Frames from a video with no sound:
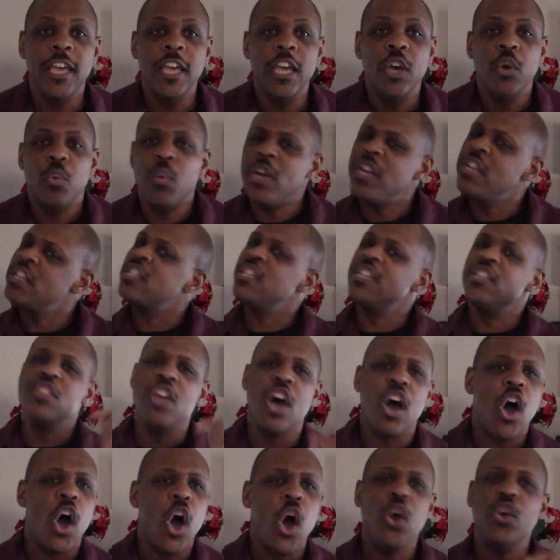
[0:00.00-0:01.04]
When
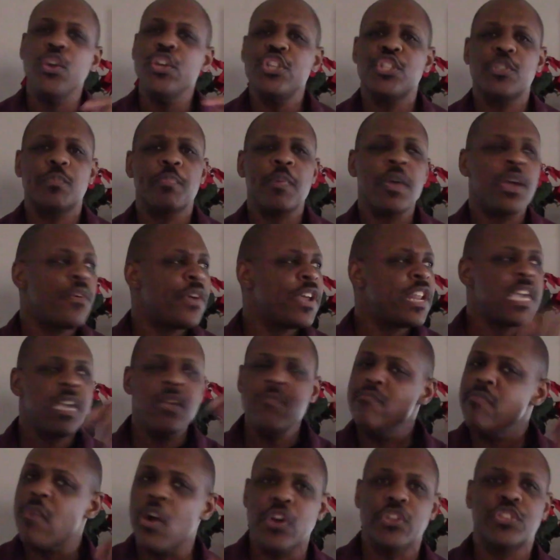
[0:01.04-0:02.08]
the Holy Spirit
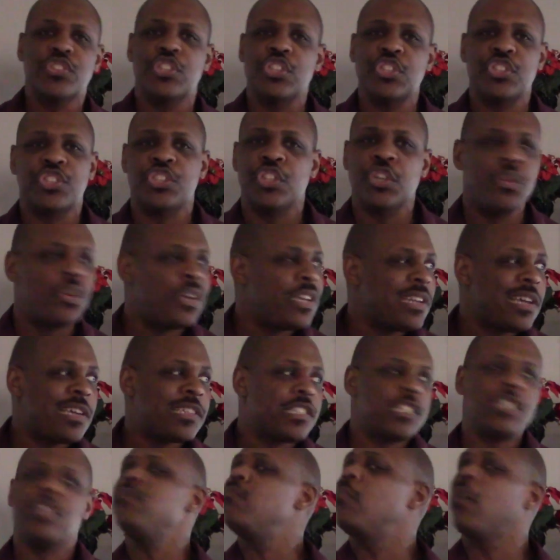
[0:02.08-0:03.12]
immerses you, He
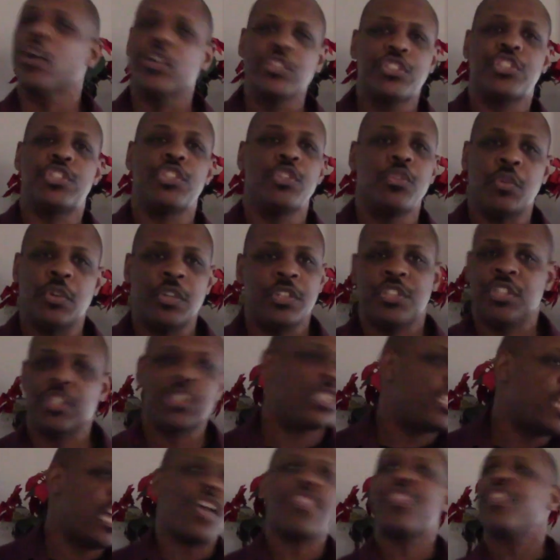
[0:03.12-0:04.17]
doesn't immerse you and
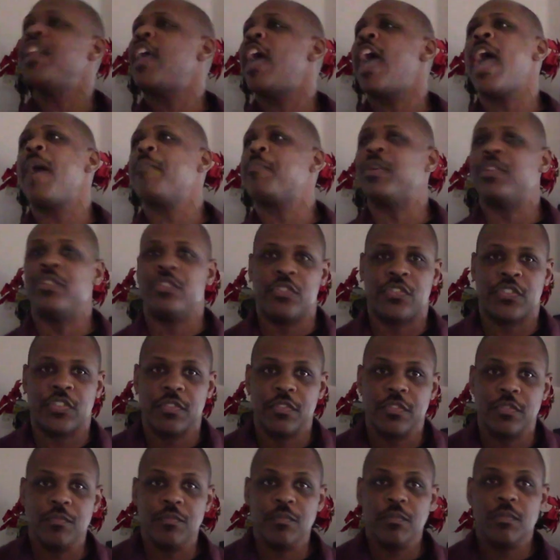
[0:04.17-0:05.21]
just nothing
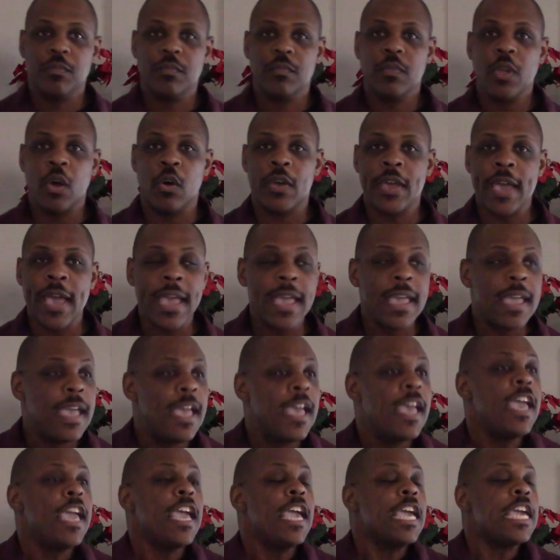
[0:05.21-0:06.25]
happens. Okay?
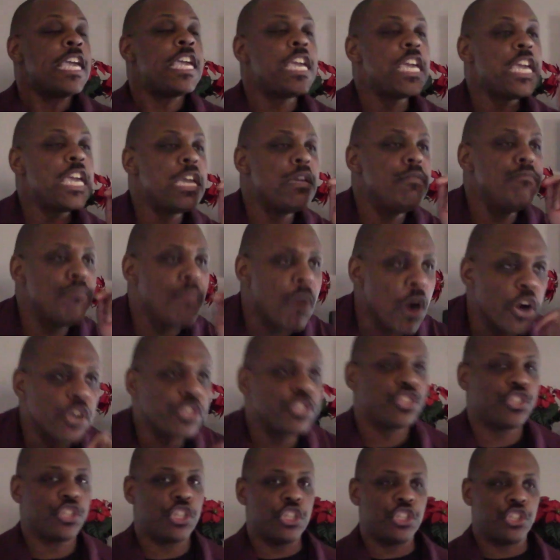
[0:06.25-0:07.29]
He
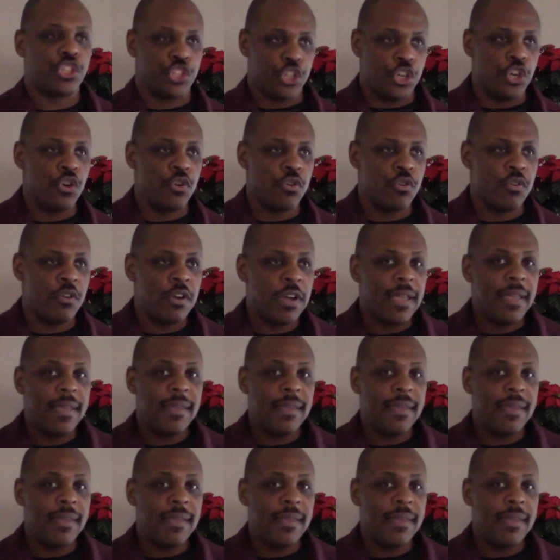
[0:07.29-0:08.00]
immerses you,